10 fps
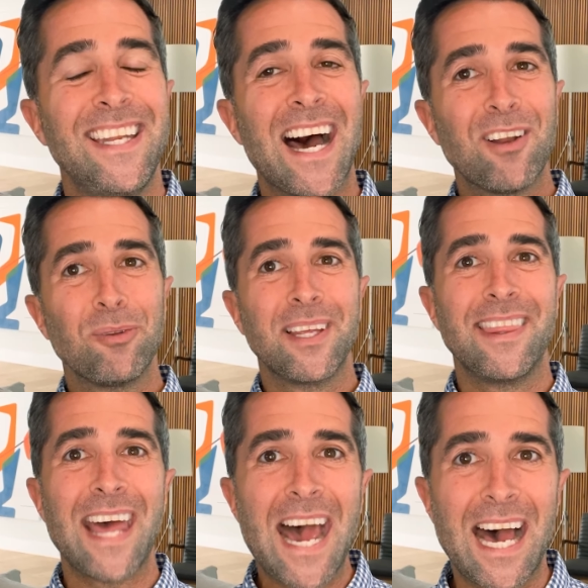Not only
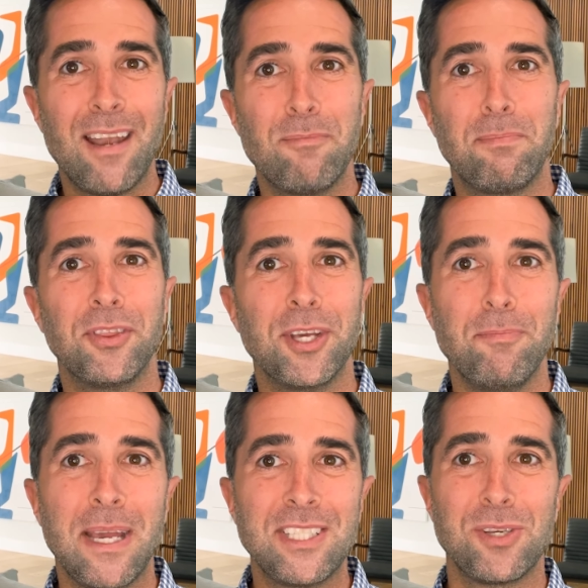that, but the
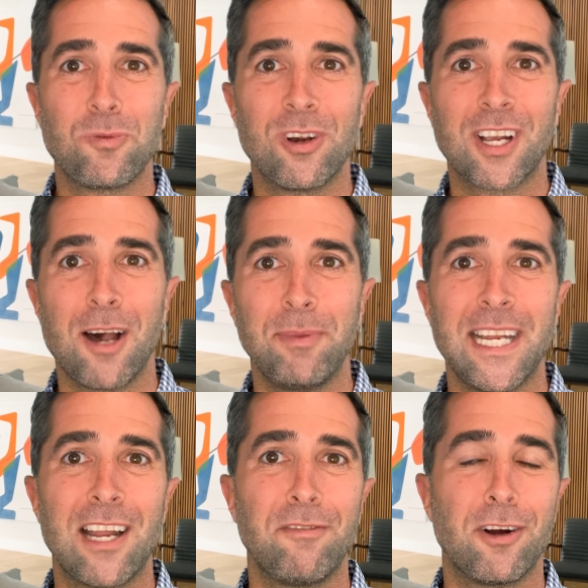amazing work coming
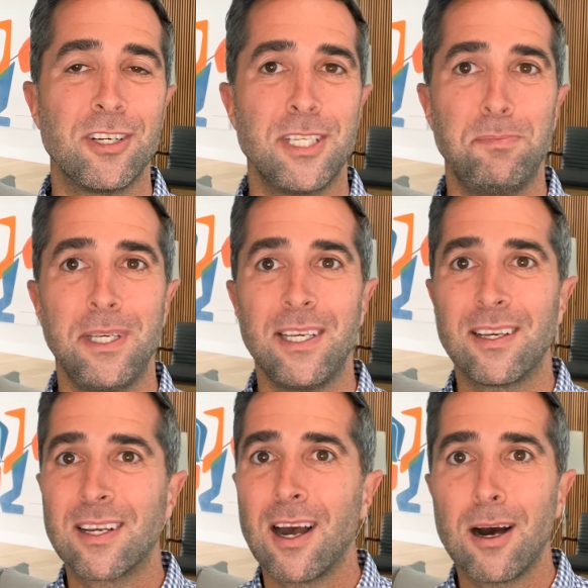out of RTP,
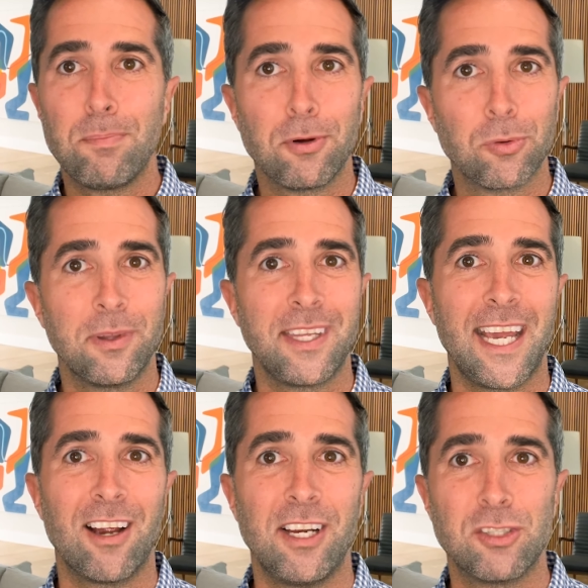coupled with the
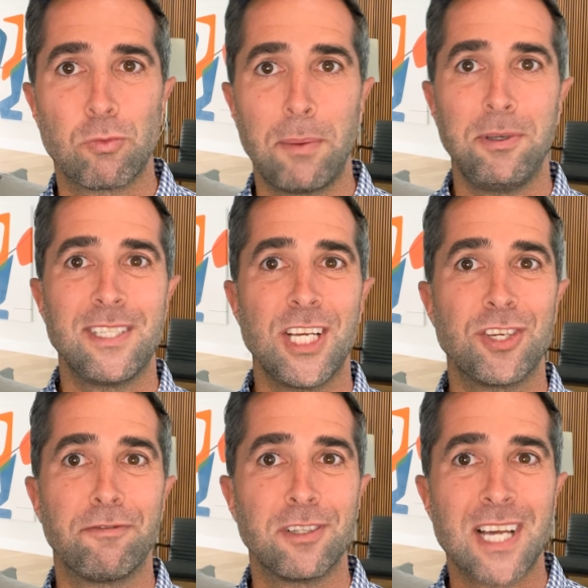area's
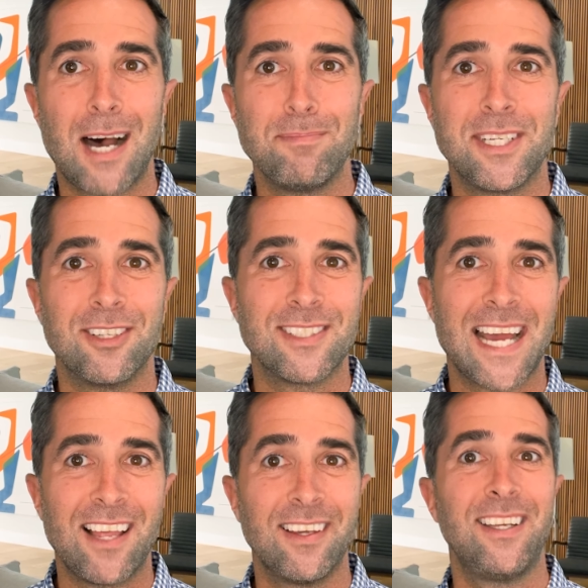reputation for top tier
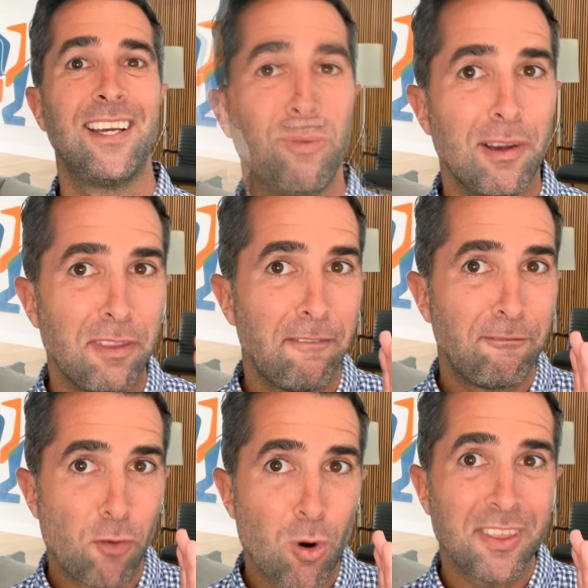talent, we have the
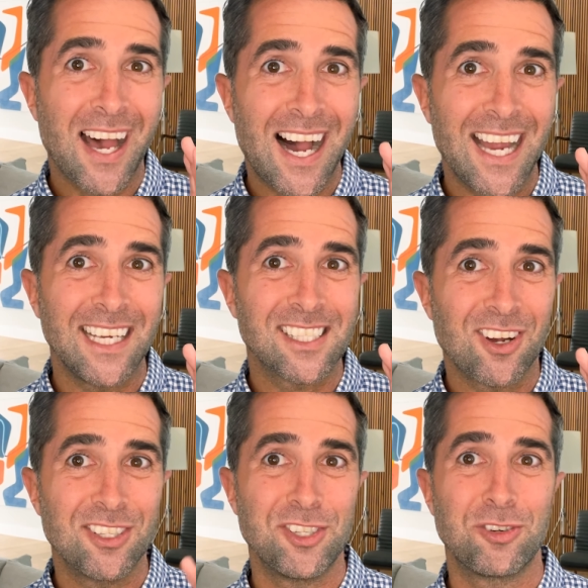4th highest
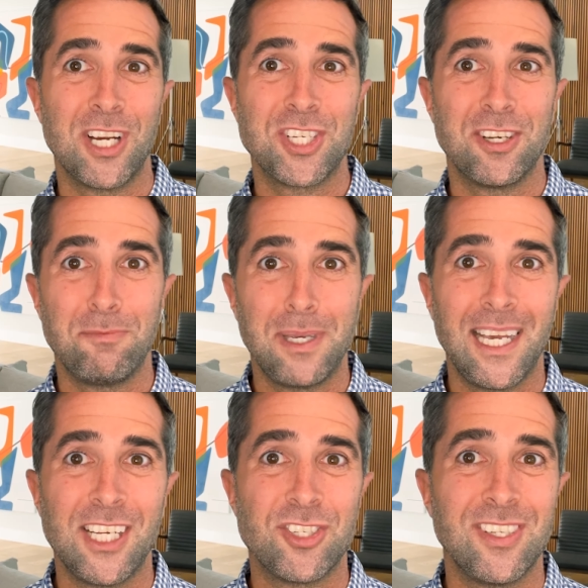concentration of
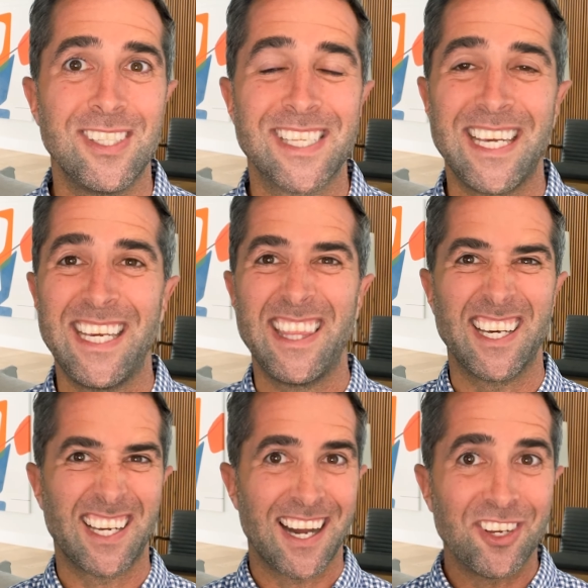PhDs in the
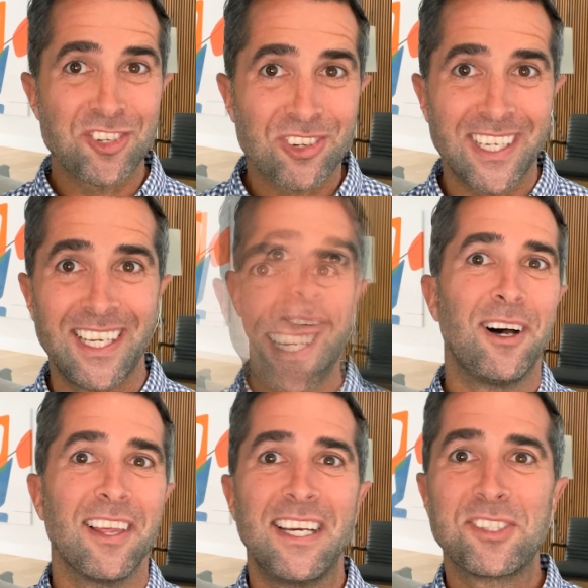country.
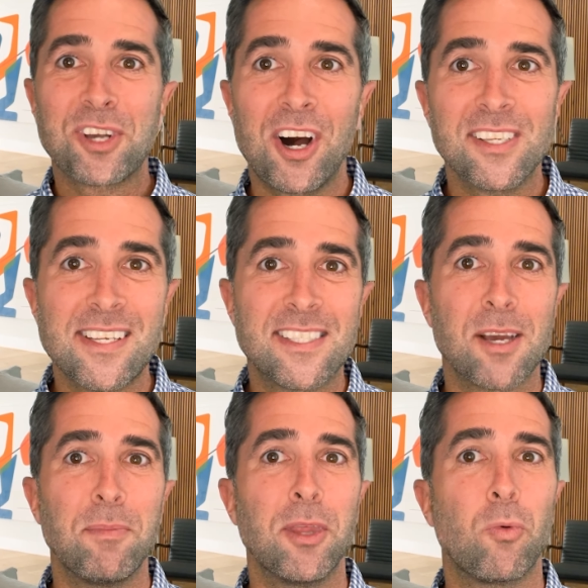Well, it's causing
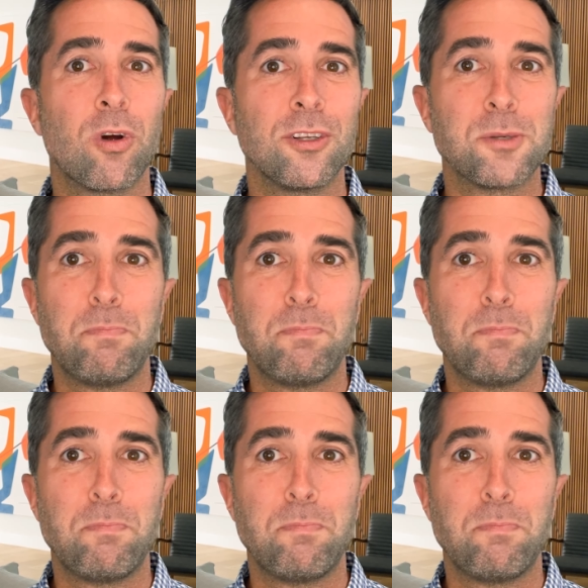some of the world's